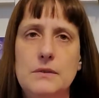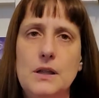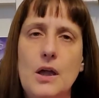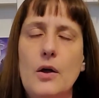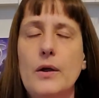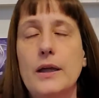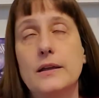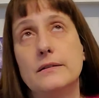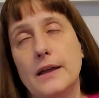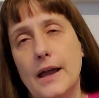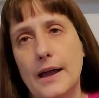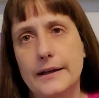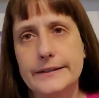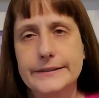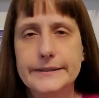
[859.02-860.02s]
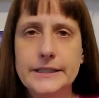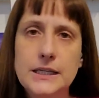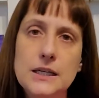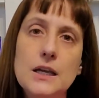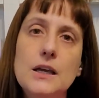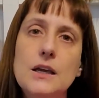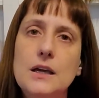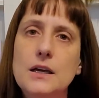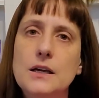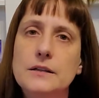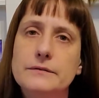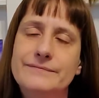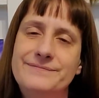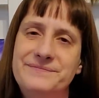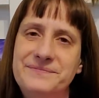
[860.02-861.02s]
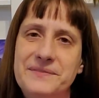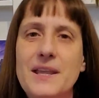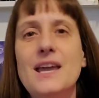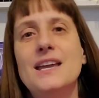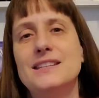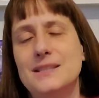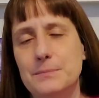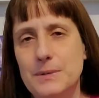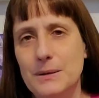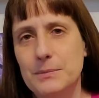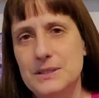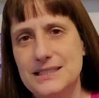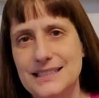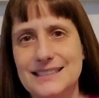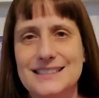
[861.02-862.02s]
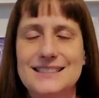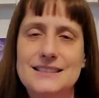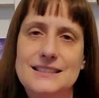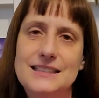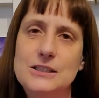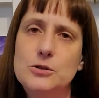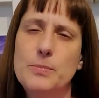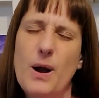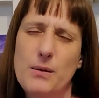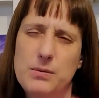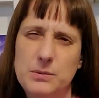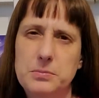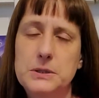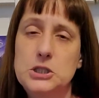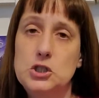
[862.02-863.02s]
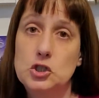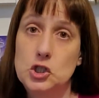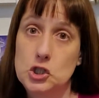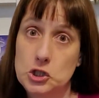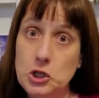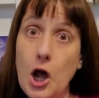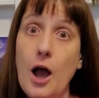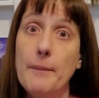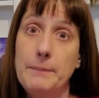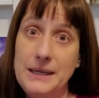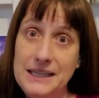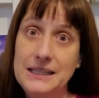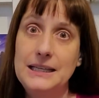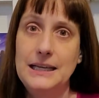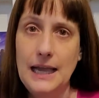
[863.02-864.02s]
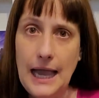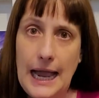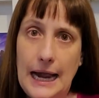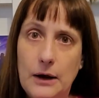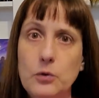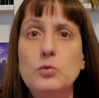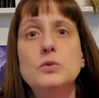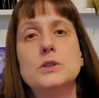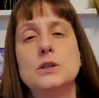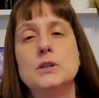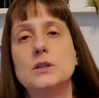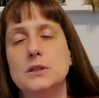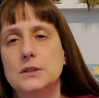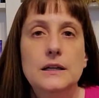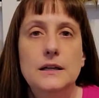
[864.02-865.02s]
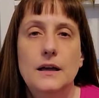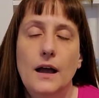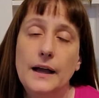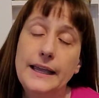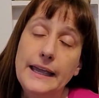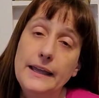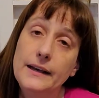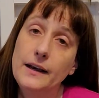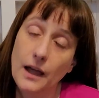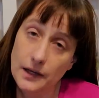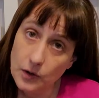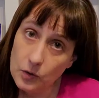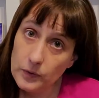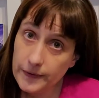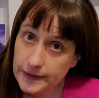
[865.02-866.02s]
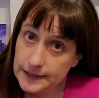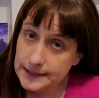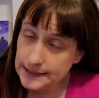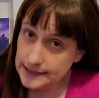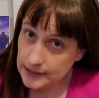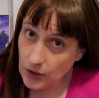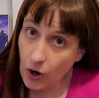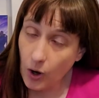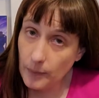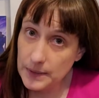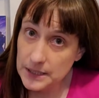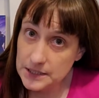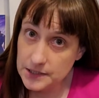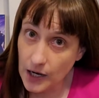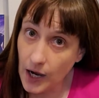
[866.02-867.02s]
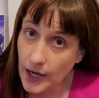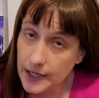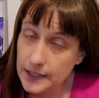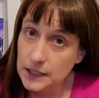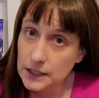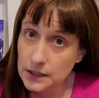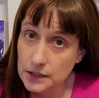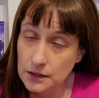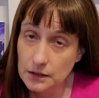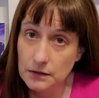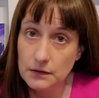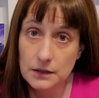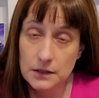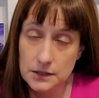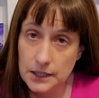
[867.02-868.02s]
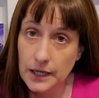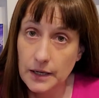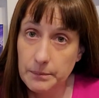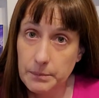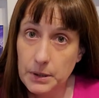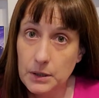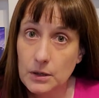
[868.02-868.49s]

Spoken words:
Okay, actually, tip number 6 is that you probably should stop eating out. Again, I know that this is a common dieting tip,